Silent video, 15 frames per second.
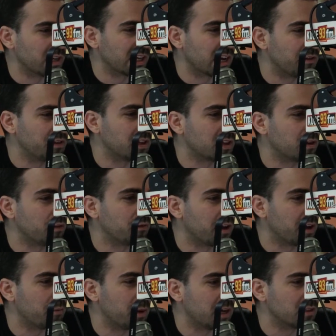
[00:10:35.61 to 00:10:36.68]
Like, I feel like your
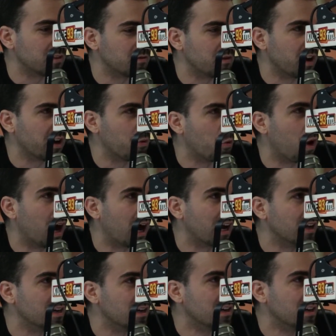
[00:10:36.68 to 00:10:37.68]
fan base is very wide.